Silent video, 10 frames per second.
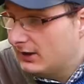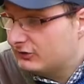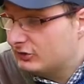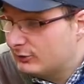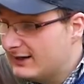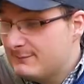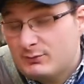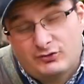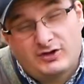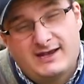So 20
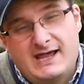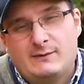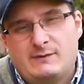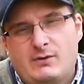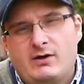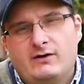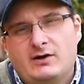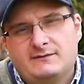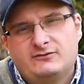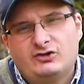bores are now, in my
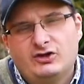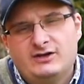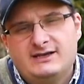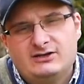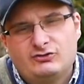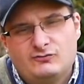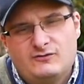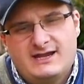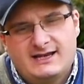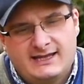eyes, turned into
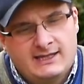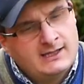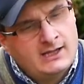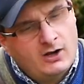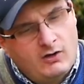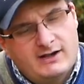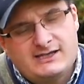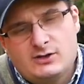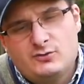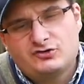really, I
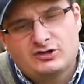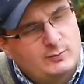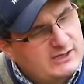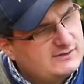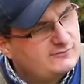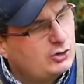use them when you've